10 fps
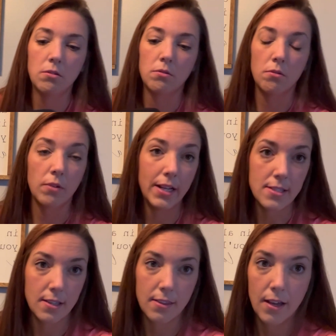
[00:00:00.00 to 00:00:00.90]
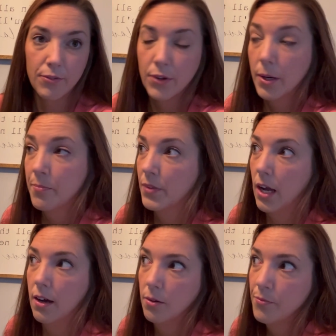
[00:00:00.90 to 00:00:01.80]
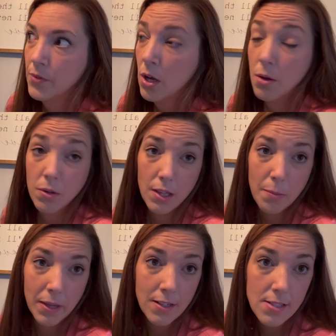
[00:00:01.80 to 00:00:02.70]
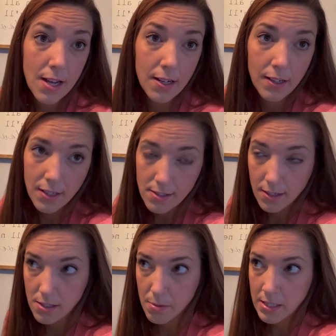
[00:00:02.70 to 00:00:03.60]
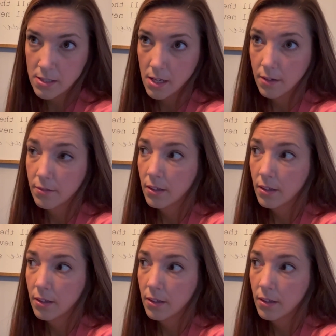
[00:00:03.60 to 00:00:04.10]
raise it that far. Now, with that being said, it is expensive,